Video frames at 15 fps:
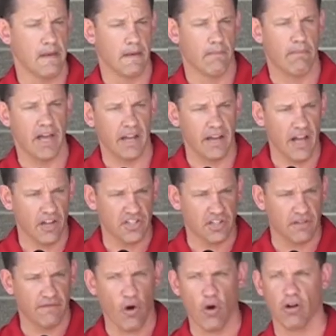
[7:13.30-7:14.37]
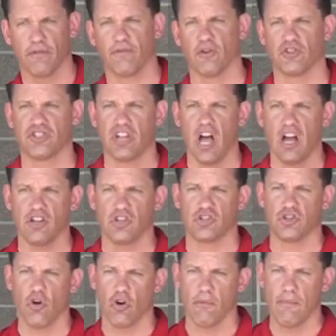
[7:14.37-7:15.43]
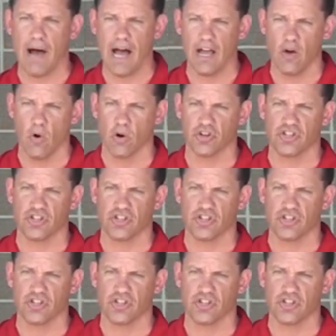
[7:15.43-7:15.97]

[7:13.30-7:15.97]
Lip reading: Ben Nelson voted for Sonia Sotomayor.